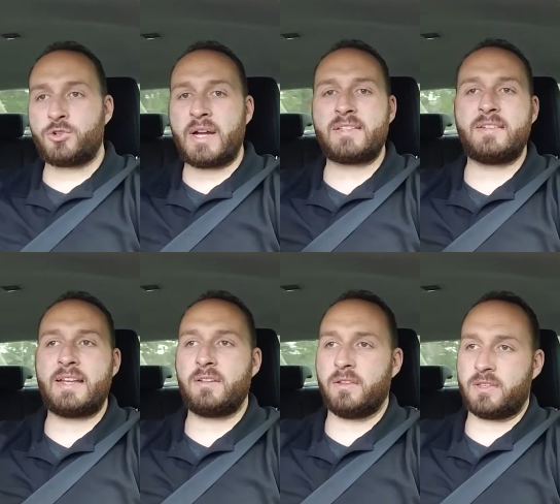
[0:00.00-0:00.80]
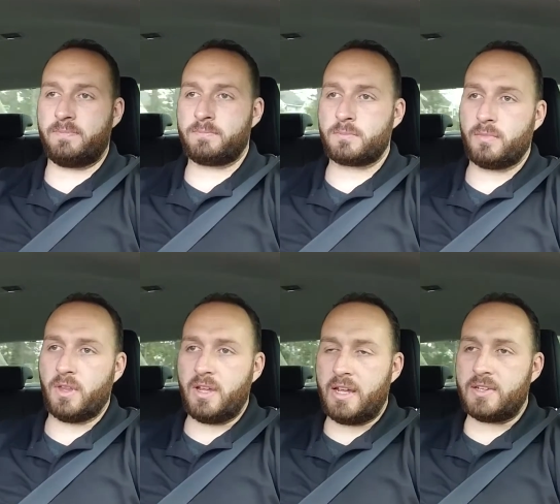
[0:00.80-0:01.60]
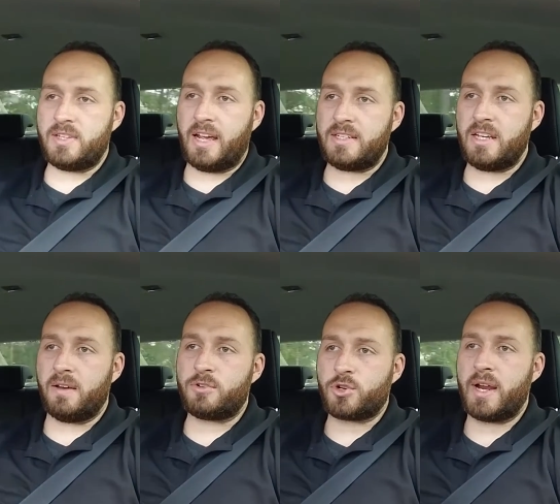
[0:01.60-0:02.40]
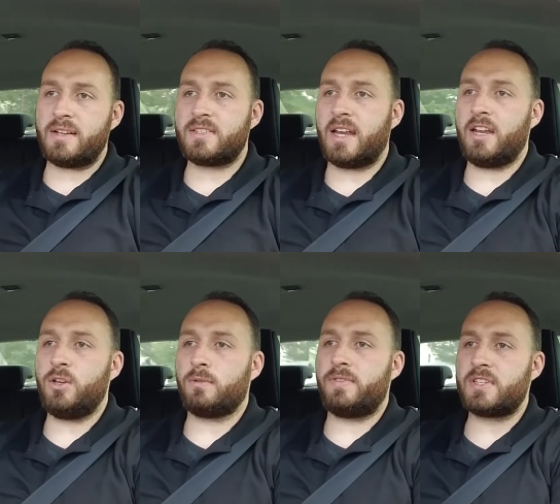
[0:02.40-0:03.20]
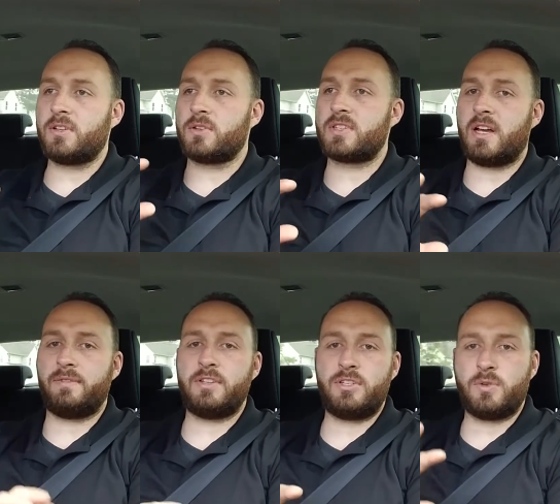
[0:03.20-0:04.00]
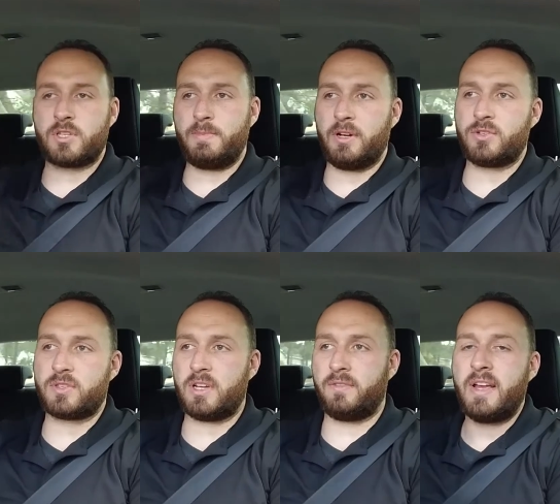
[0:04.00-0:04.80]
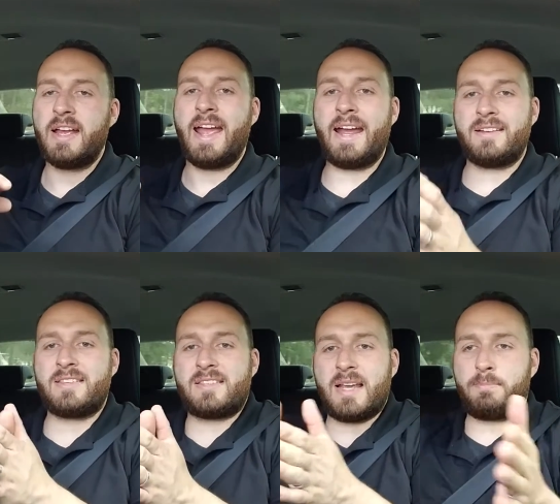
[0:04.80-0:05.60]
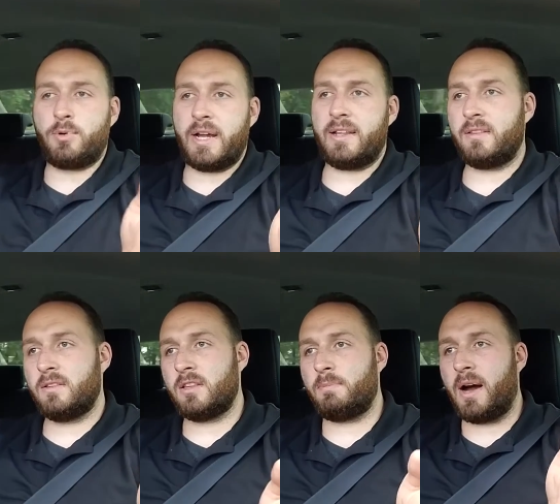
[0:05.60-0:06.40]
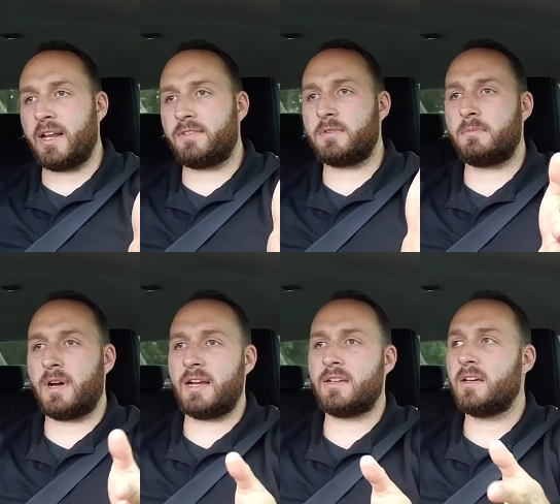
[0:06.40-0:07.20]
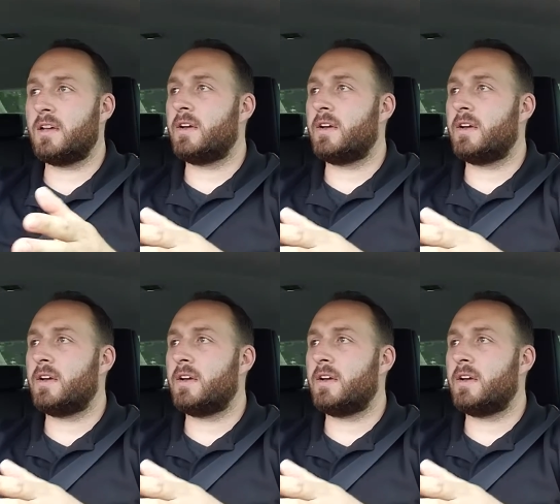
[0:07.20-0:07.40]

transcendentalism is the idea of transcending your physical self into a spiritual self and separating the body from the mind.